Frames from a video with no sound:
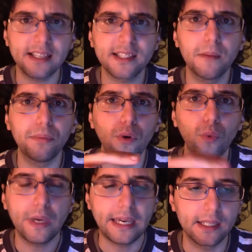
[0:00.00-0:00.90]
couple of
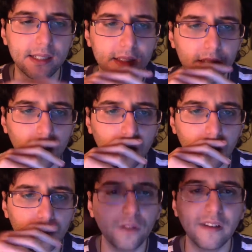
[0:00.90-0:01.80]
weeks,
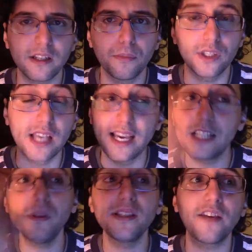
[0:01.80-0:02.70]
not the last couple of weeks,
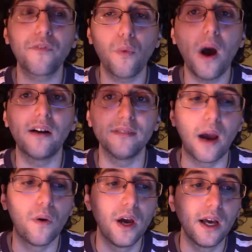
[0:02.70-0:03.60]
he's been saying for a while
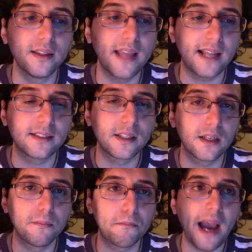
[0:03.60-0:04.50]
now that
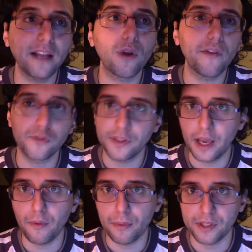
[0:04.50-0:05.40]
Minecraft was going to
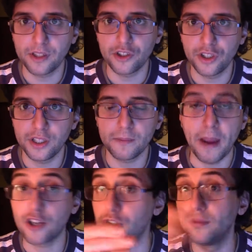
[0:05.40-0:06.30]
get representation in
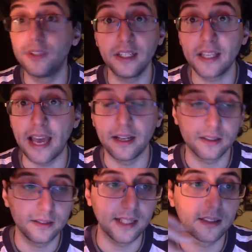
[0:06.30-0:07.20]
Smash, didn't get it,
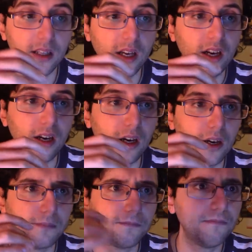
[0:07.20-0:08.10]
that
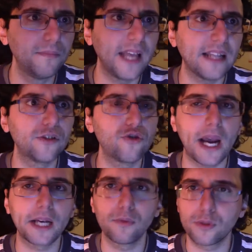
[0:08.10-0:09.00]
the Ender
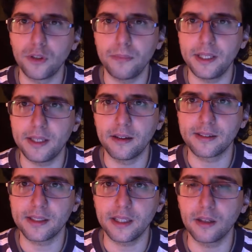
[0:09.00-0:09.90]
Dragon was going to be
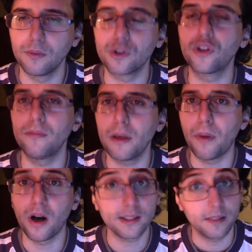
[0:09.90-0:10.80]
DLC, it was going to be a
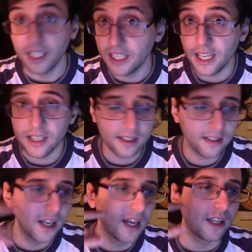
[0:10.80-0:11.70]
boss, he isn't,
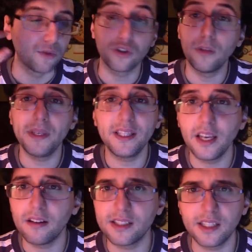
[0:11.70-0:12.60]
it was going to be
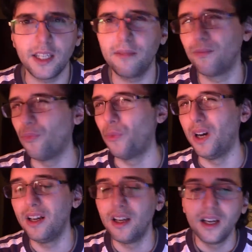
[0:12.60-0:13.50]
DLC,
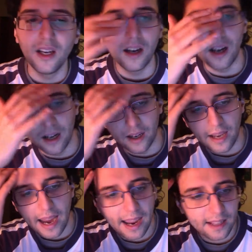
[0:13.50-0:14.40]
what?
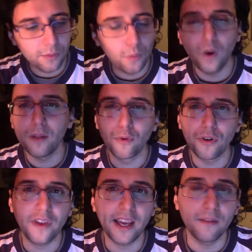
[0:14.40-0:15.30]
And one more
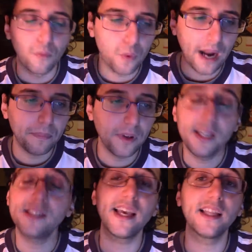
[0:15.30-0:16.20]
thing, right?
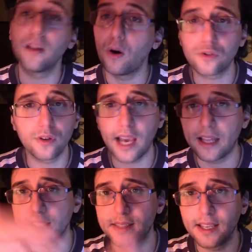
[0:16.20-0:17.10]
He said, also a guy
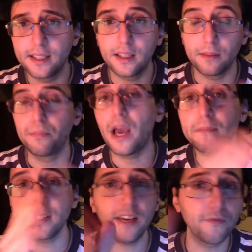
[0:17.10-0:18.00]
that said, that I'm
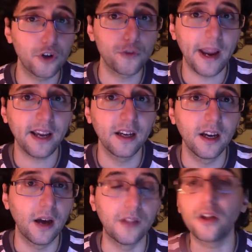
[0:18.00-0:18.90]
saying Vergebank,
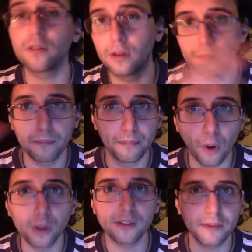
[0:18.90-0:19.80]
not
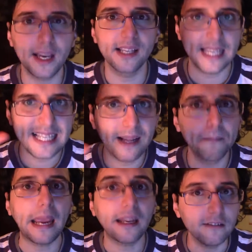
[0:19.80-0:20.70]
mostly because he's the
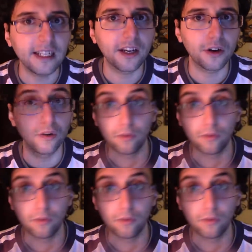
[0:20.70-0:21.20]
main leaker,